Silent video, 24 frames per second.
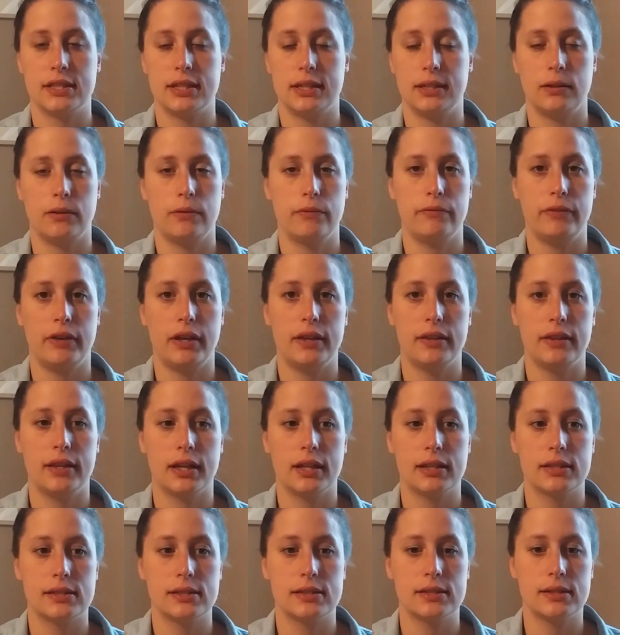that don't fit.
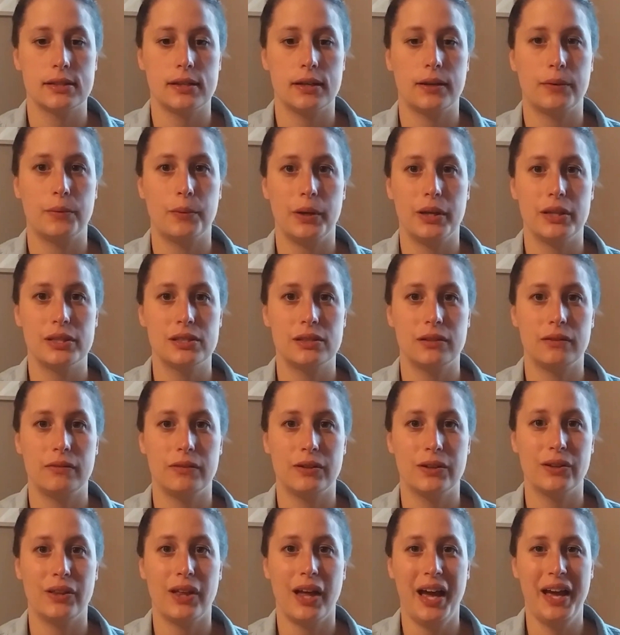That's a waste of
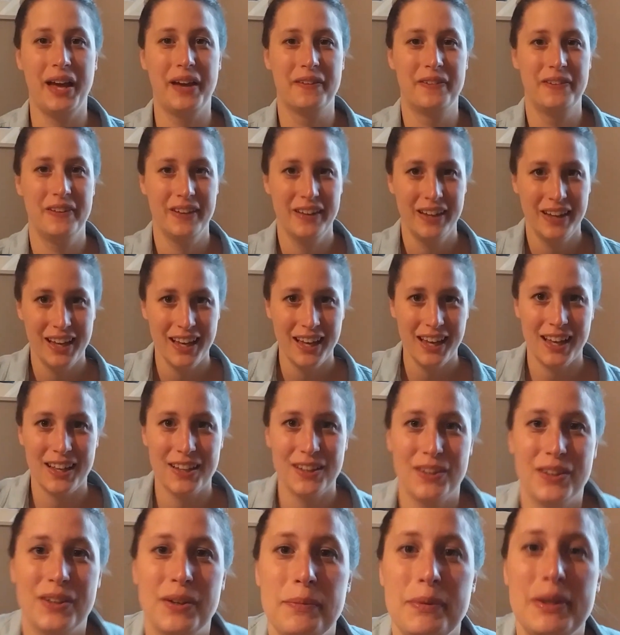your life, and
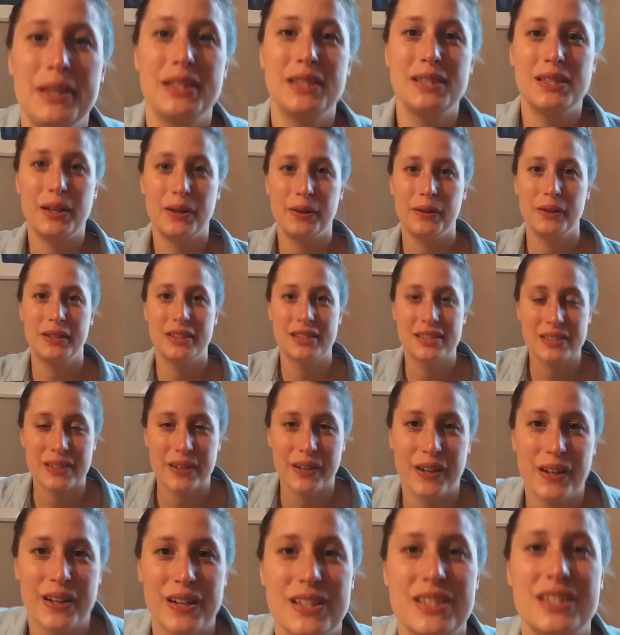you'll be so
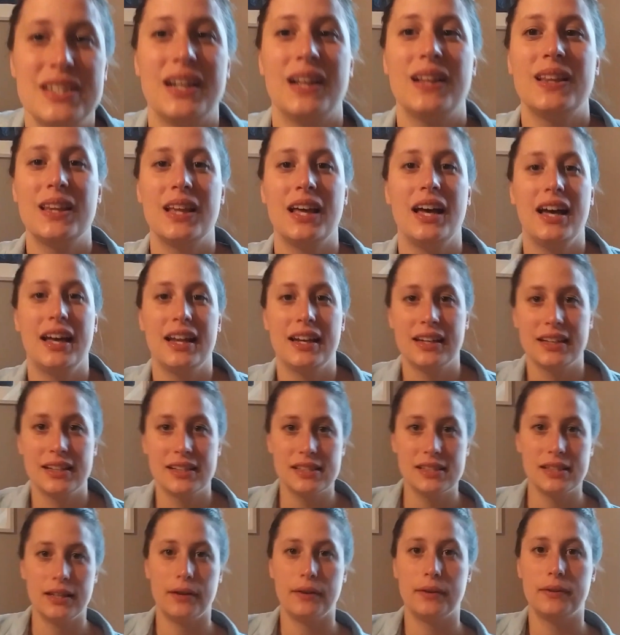discouraged at the end.
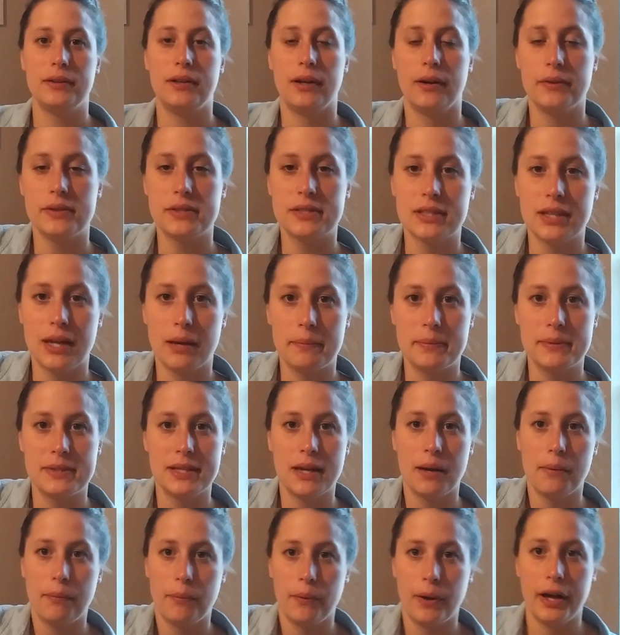So don't skip
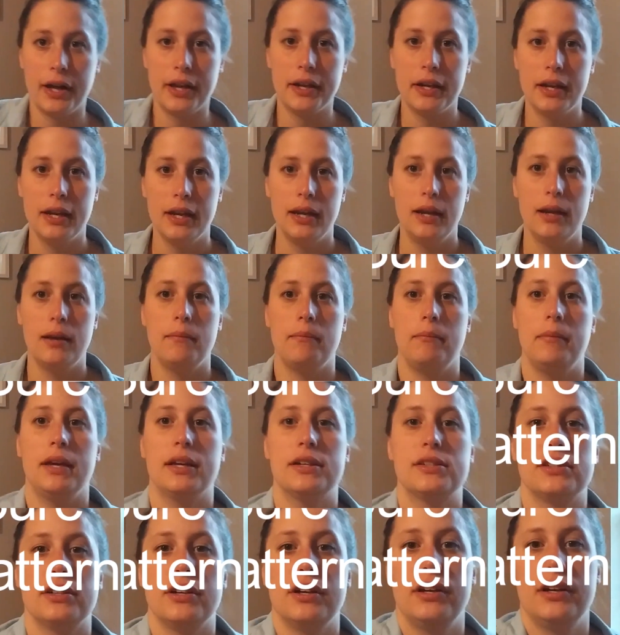step 1. Make
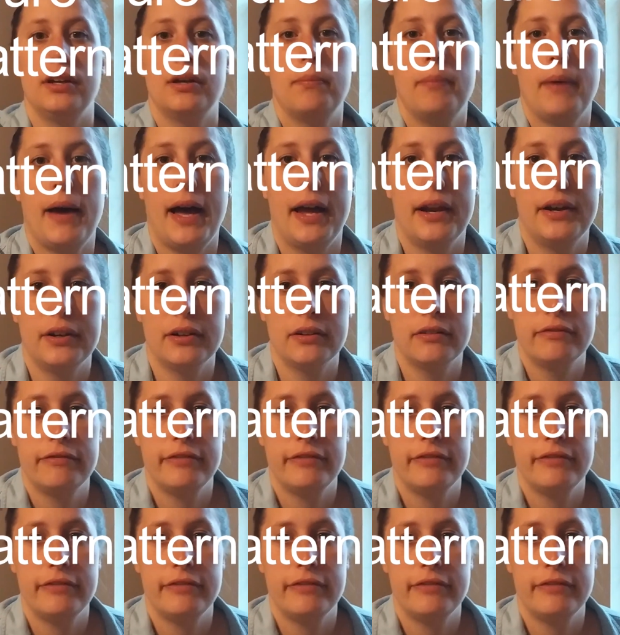sure your pattern